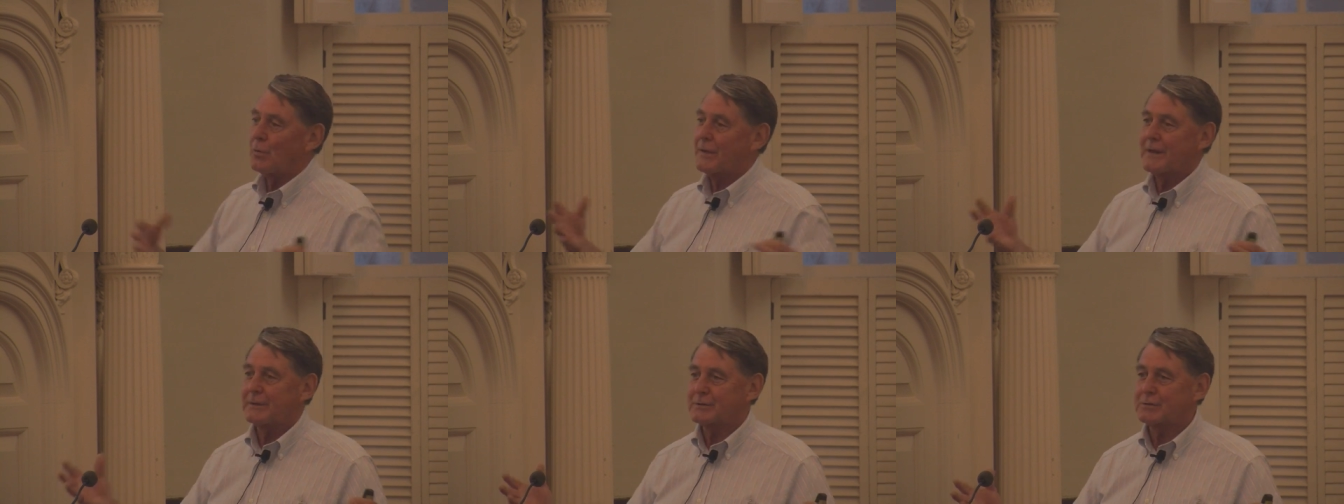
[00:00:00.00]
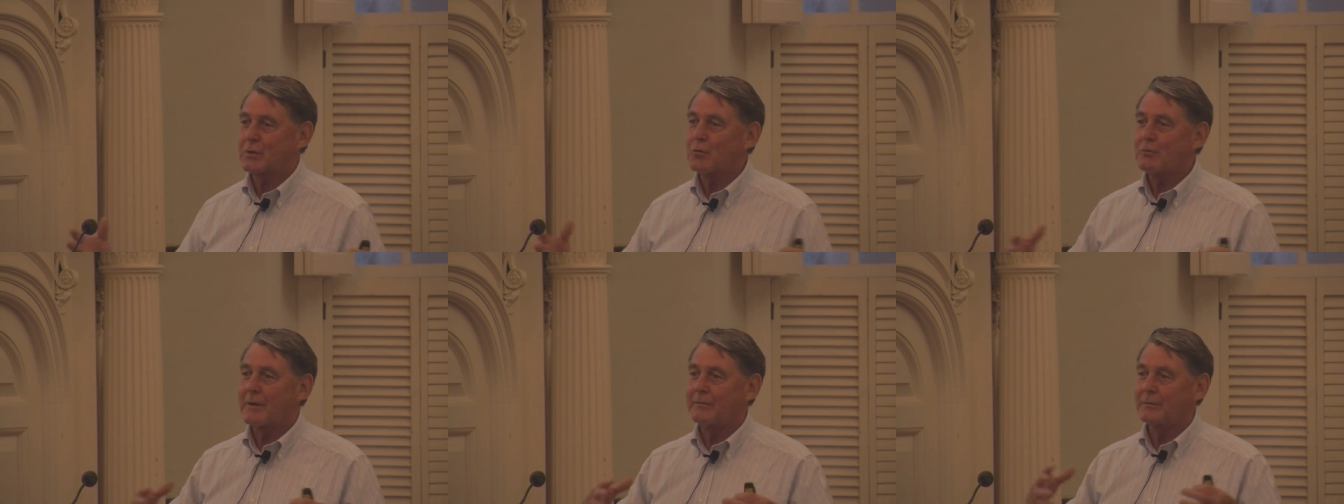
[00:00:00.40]
thing was
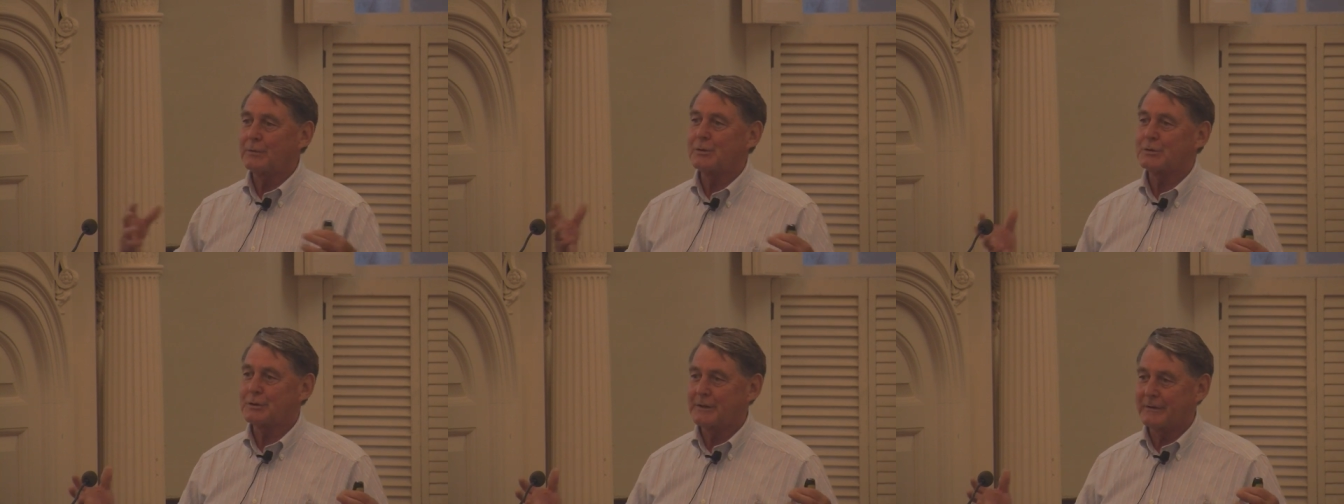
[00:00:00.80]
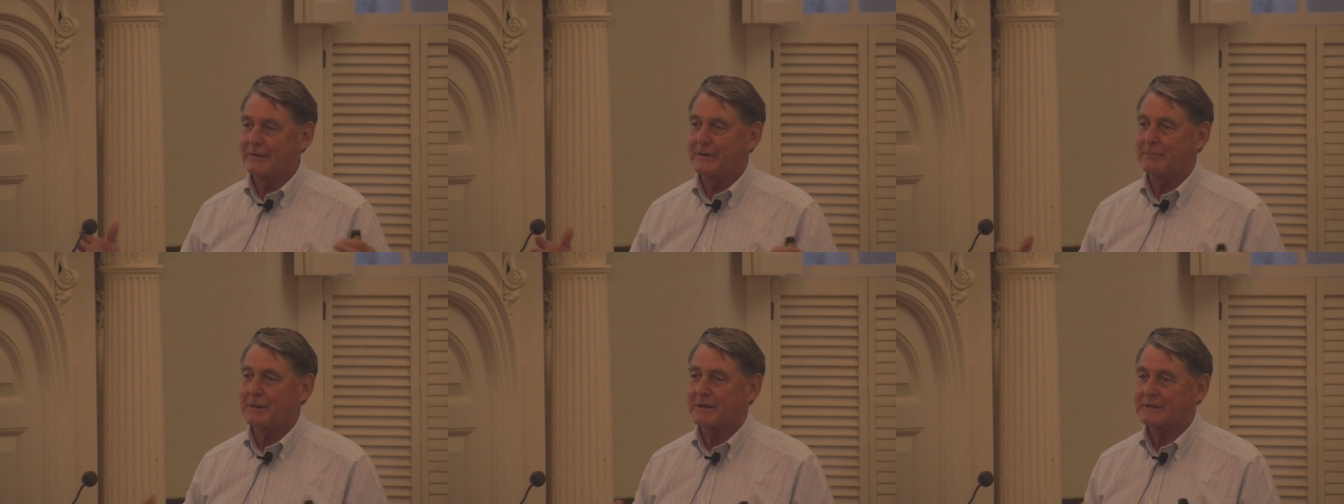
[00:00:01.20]
so
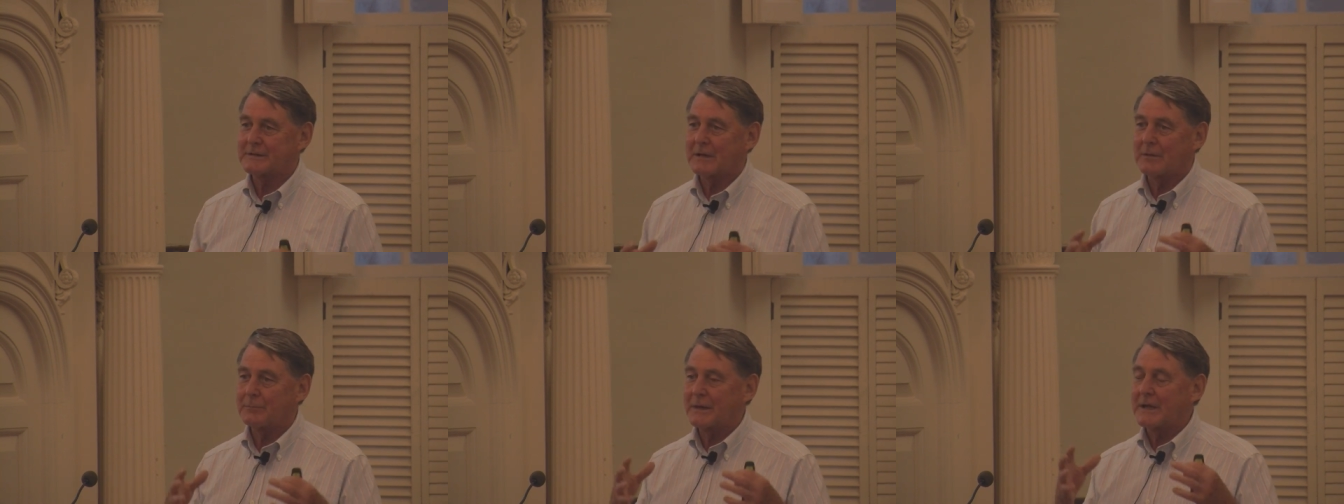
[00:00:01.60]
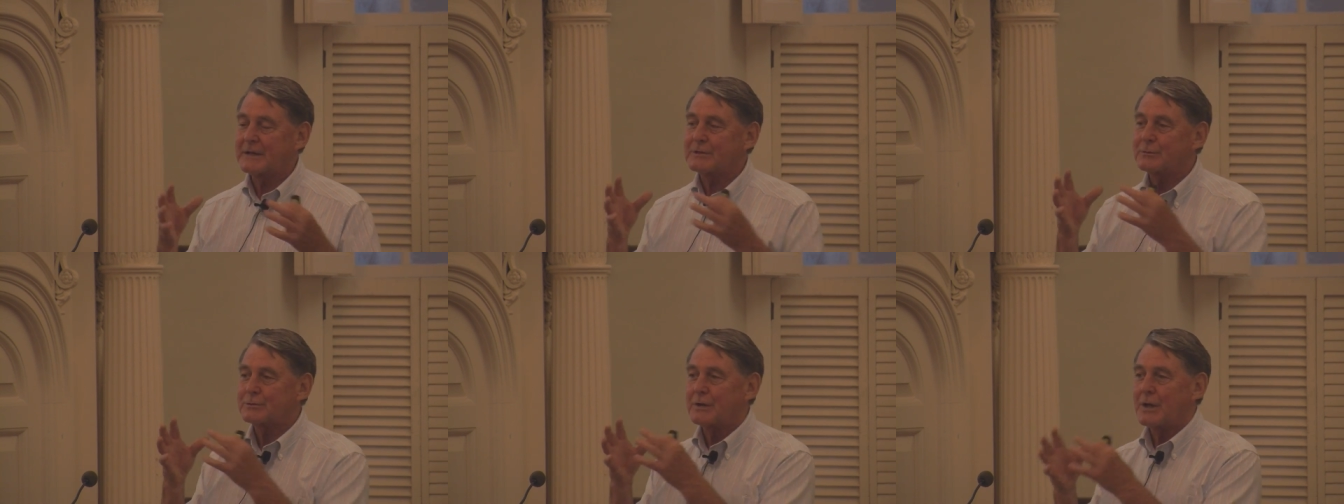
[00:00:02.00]
revolutionary because
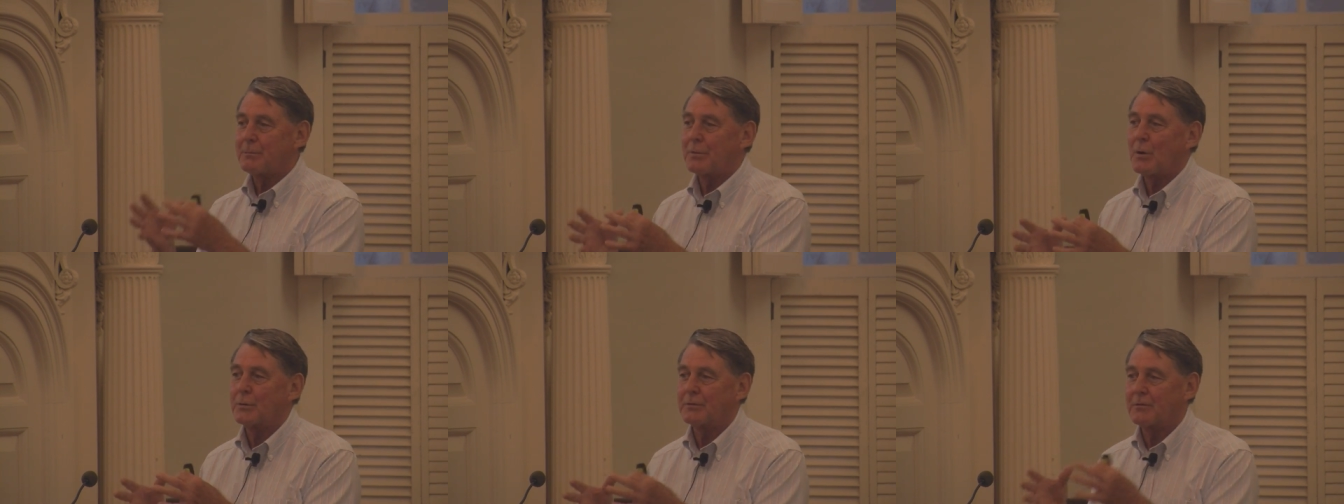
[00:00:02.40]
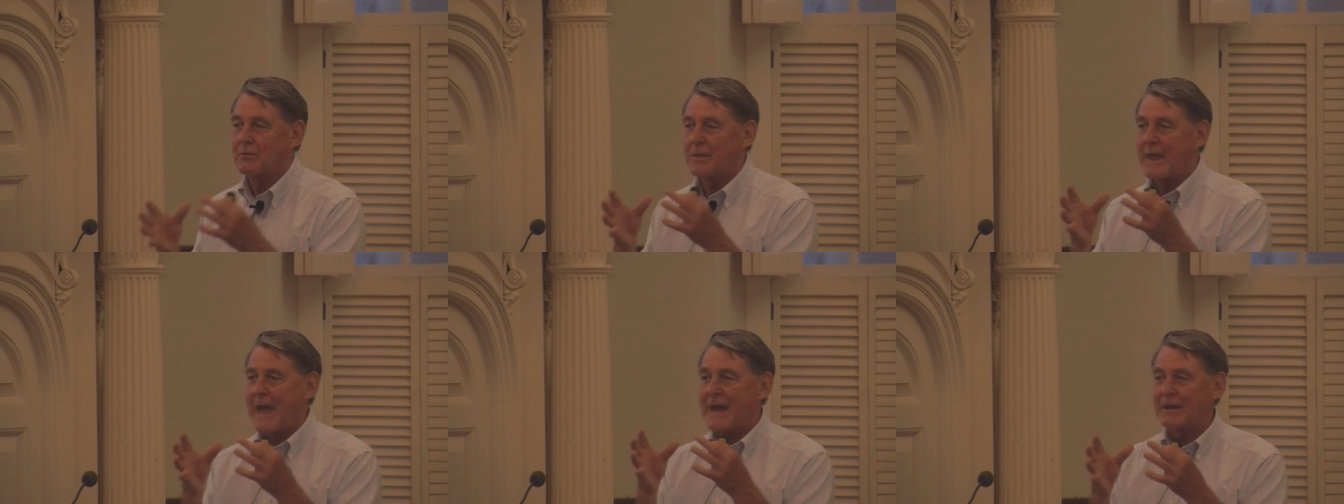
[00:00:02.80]
because it was on a
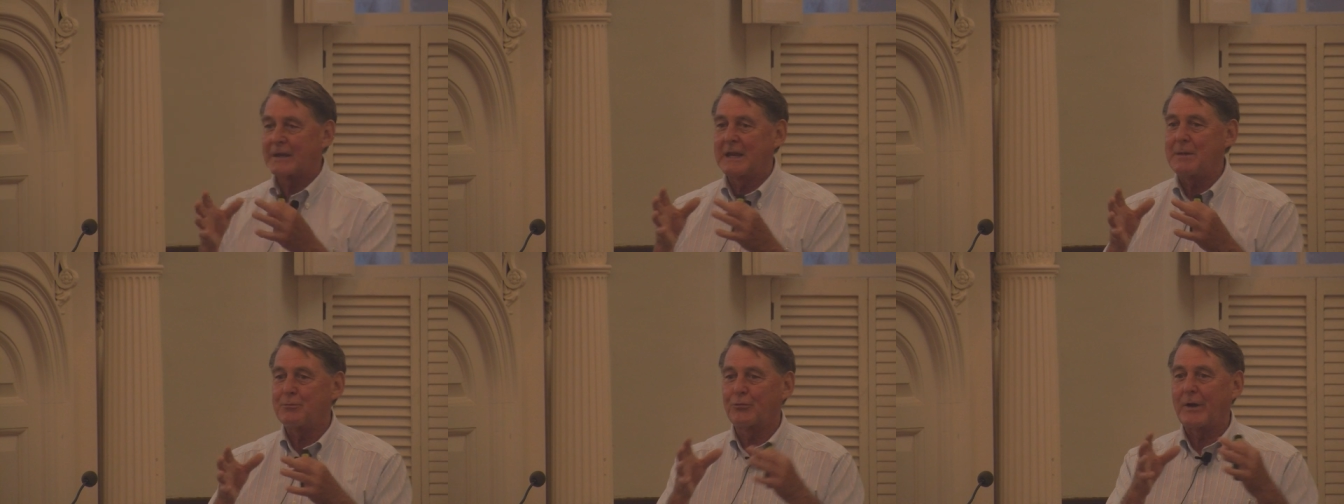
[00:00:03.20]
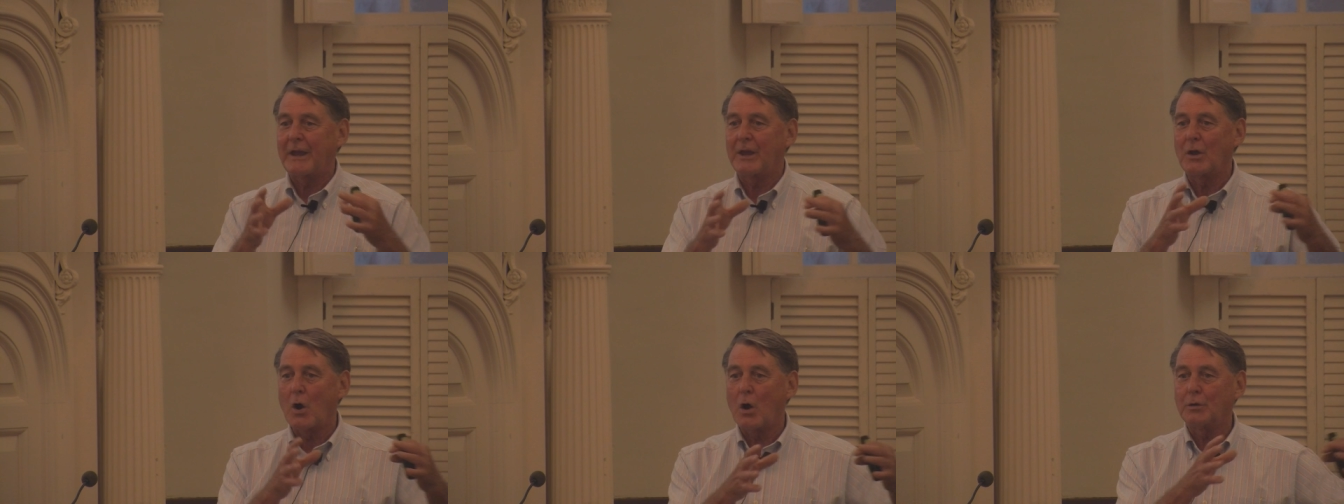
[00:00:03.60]
boat, they had to keep
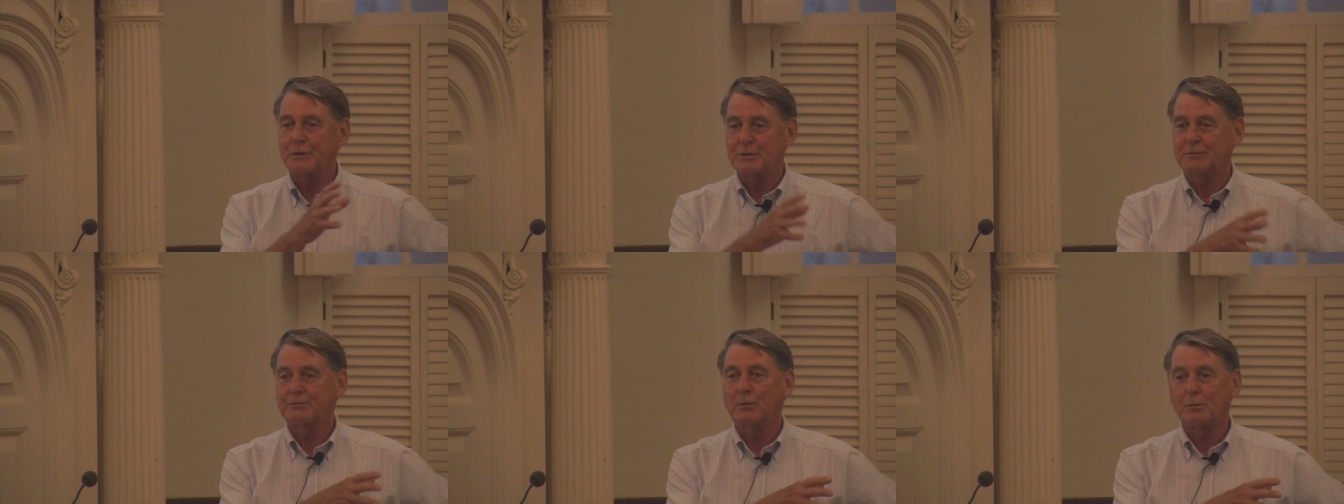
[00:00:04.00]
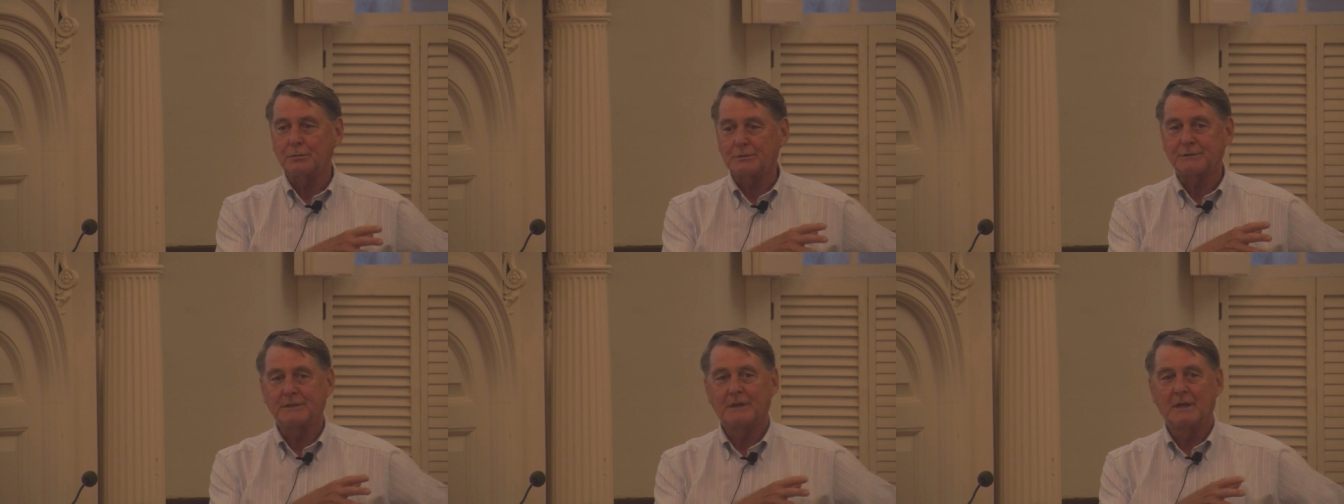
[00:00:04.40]
breaking all these
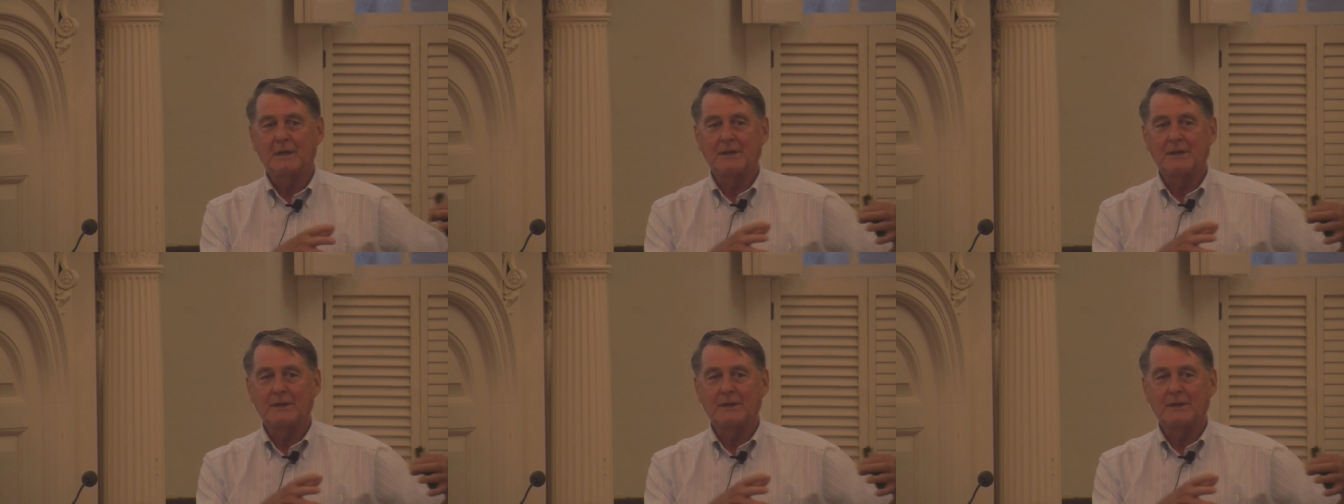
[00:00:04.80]
rules.